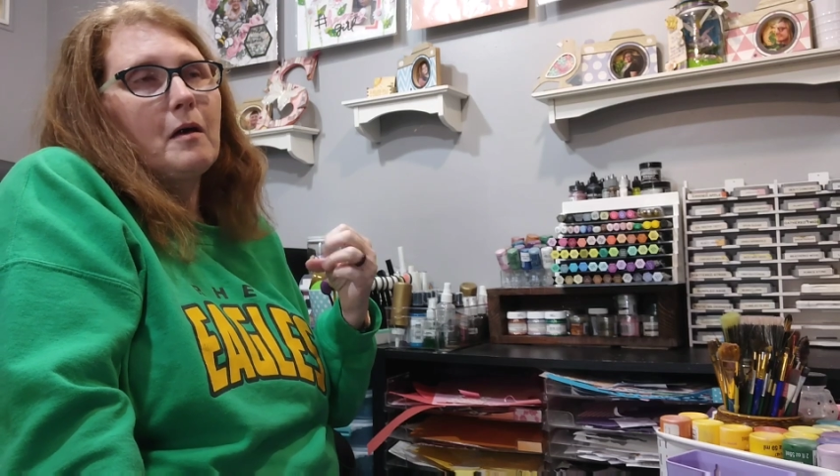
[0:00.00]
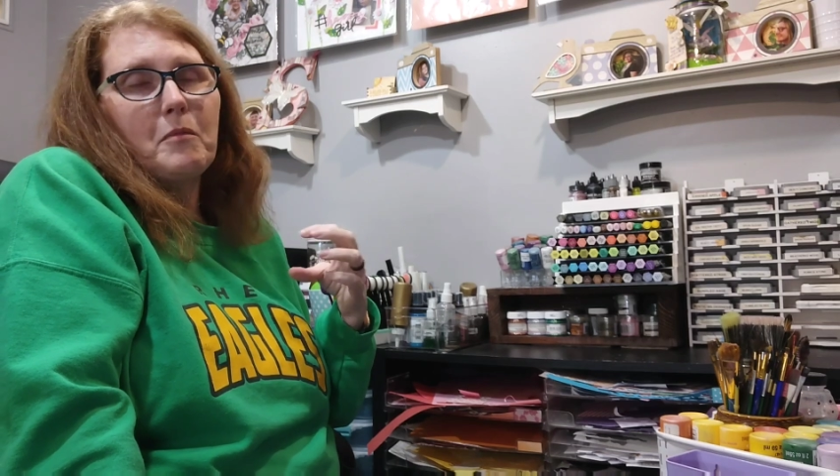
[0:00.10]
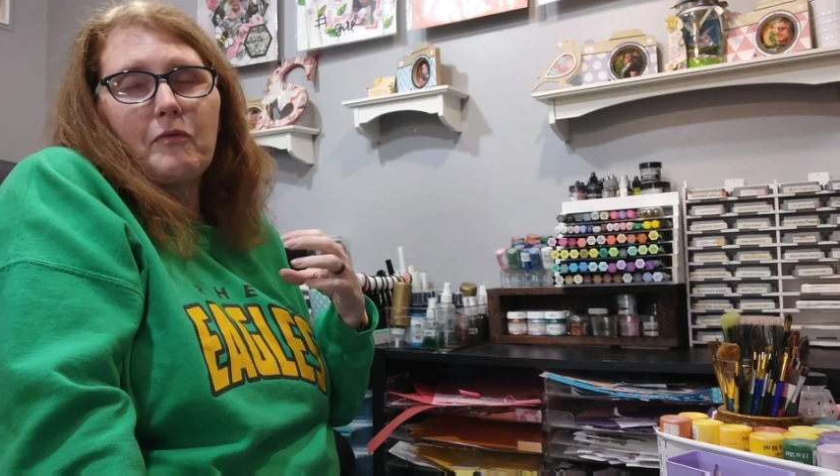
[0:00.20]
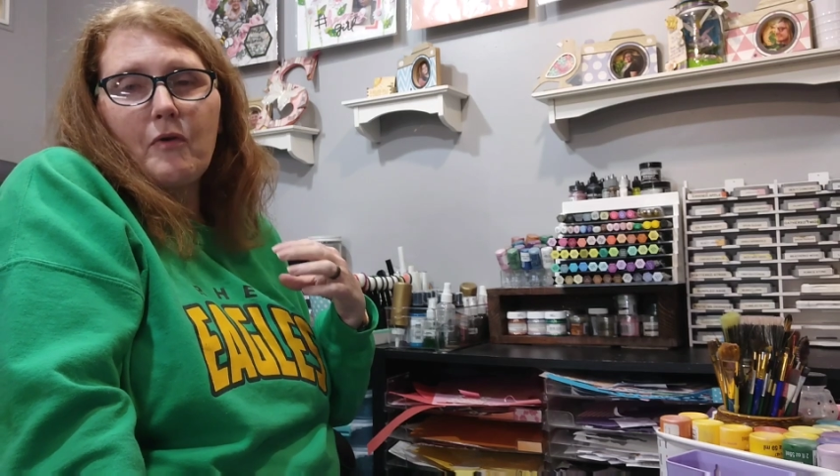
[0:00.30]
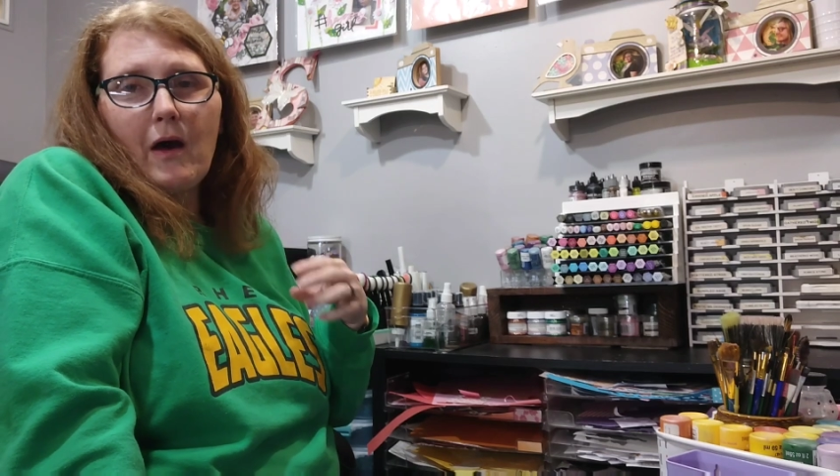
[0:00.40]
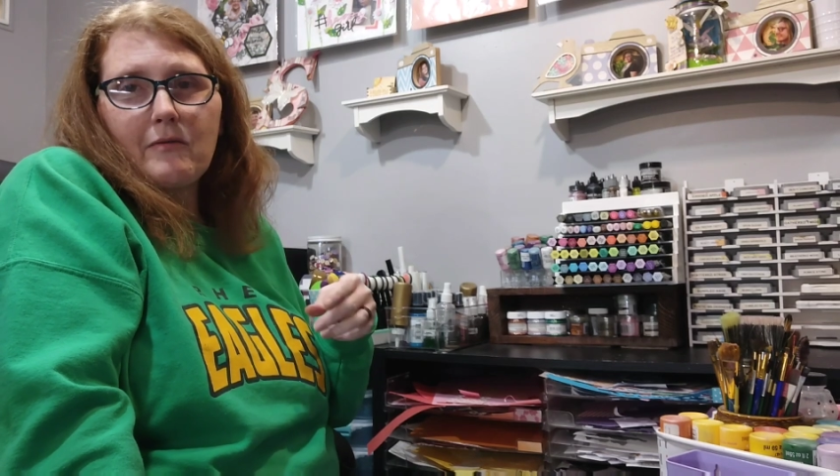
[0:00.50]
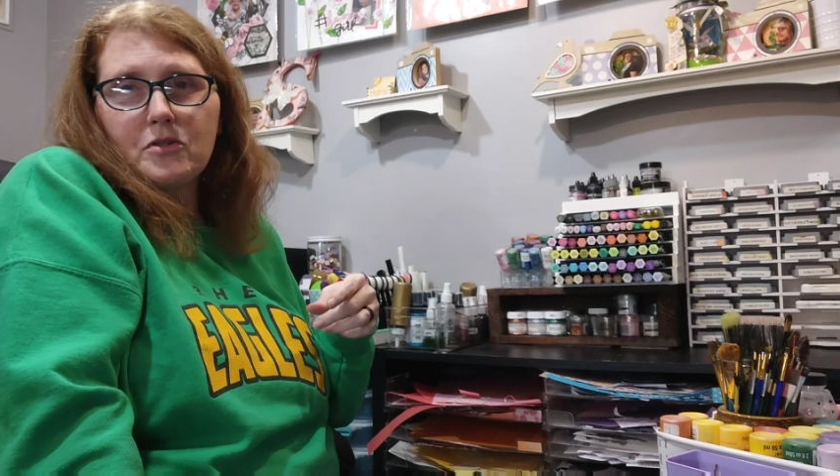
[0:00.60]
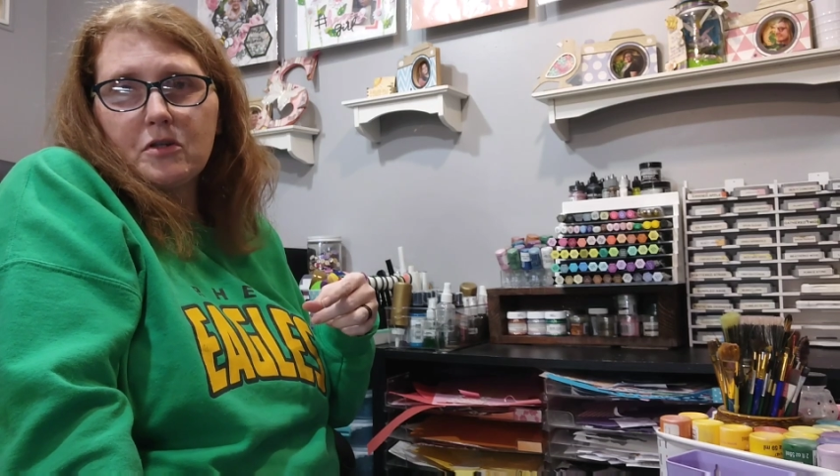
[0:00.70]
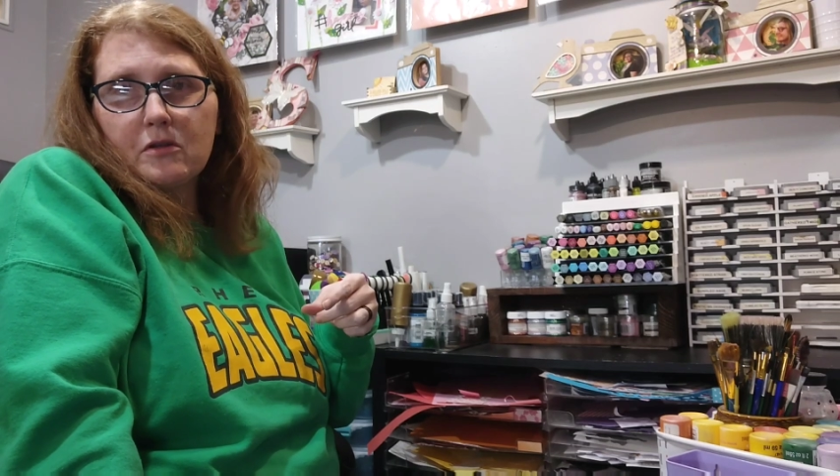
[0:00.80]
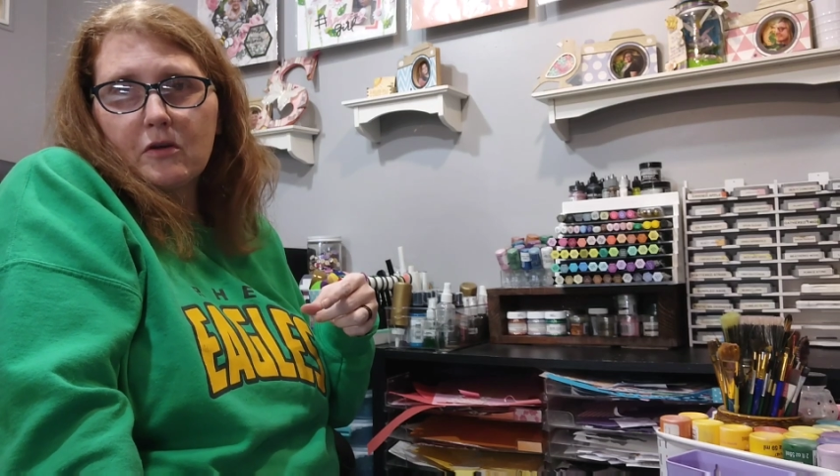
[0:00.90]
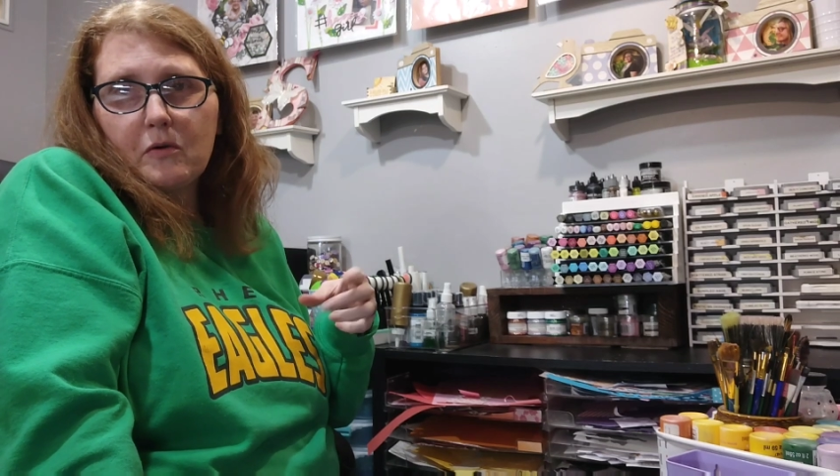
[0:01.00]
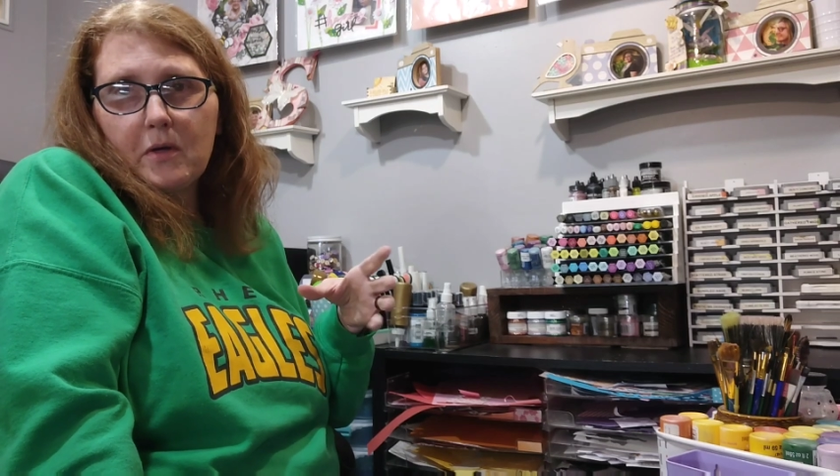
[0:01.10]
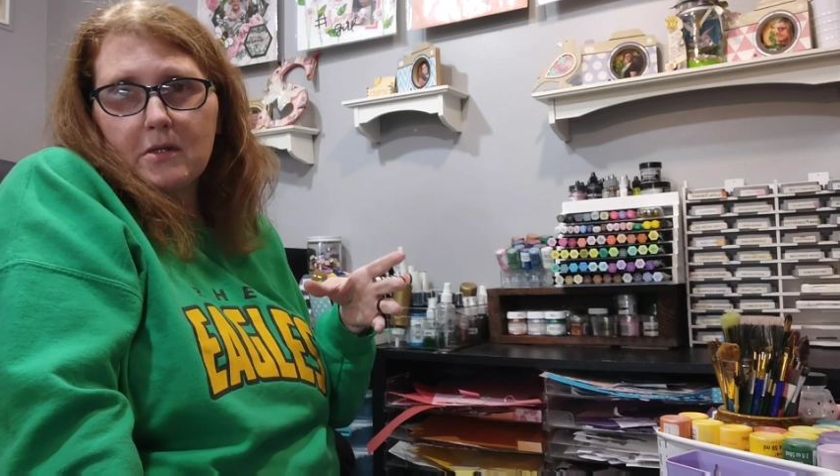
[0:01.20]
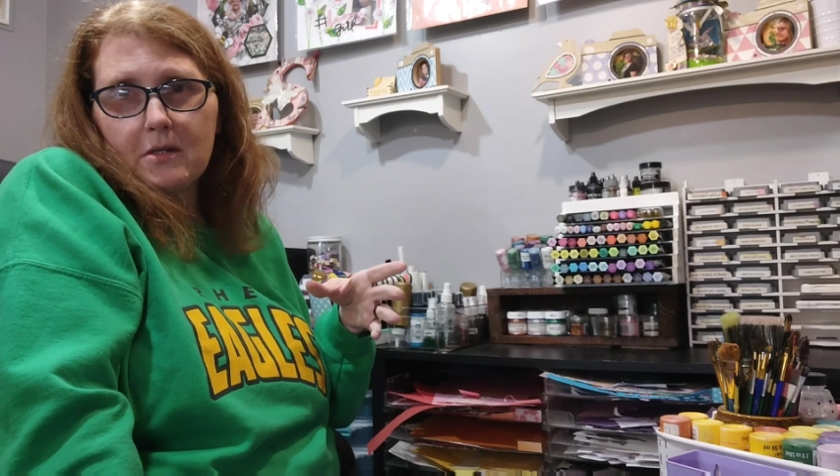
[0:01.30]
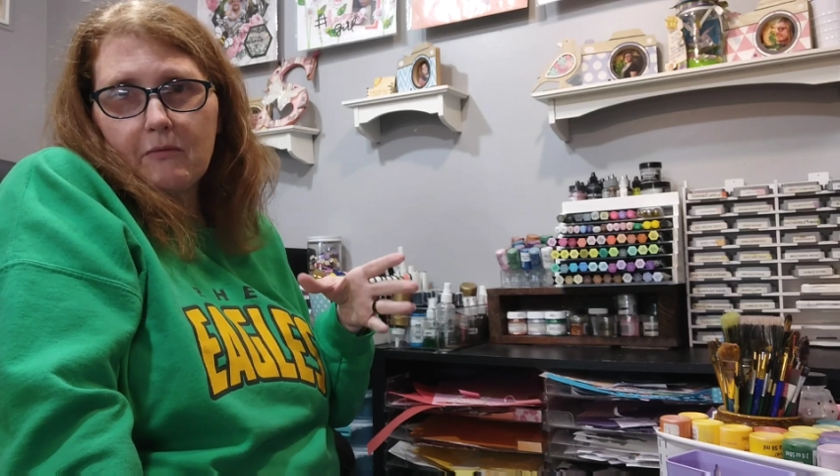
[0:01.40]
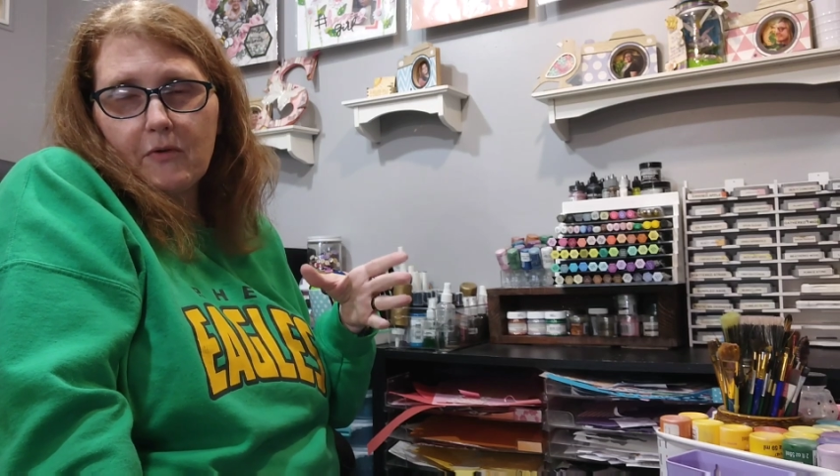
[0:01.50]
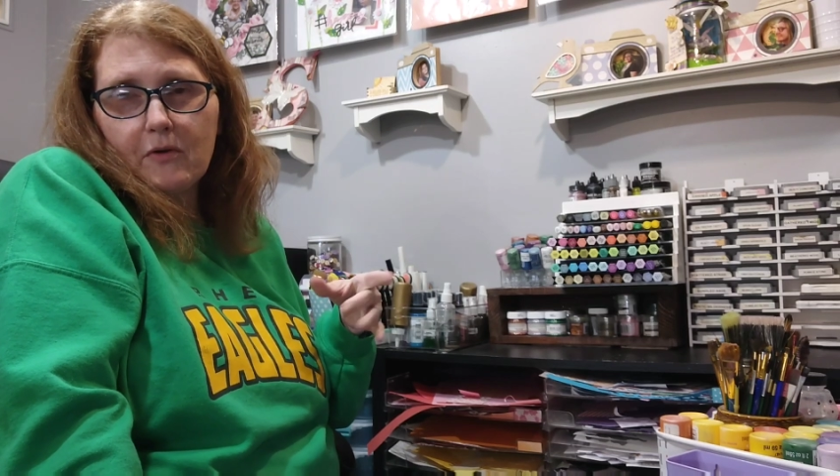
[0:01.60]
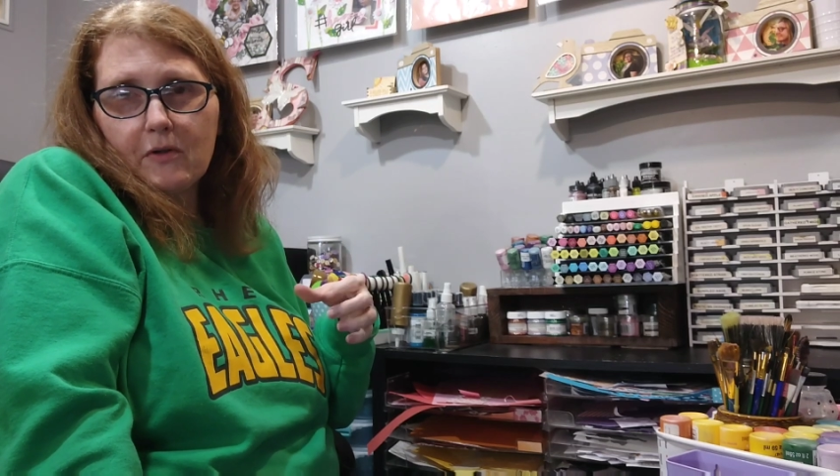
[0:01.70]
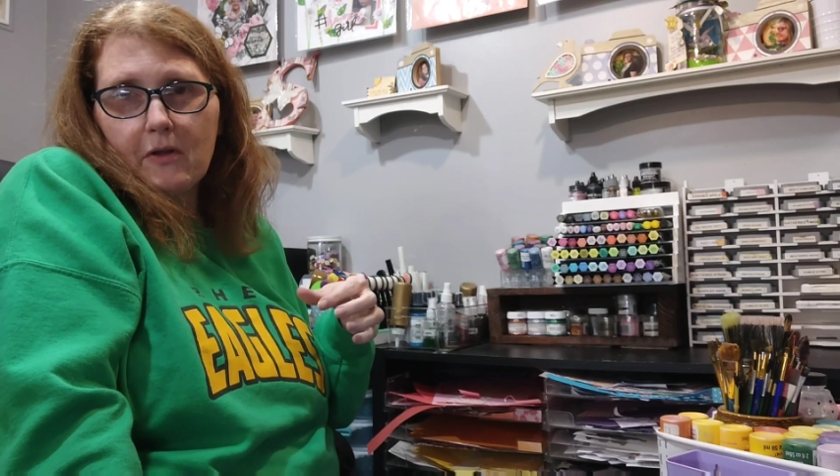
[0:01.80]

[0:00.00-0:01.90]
If you haven't took the quiz over on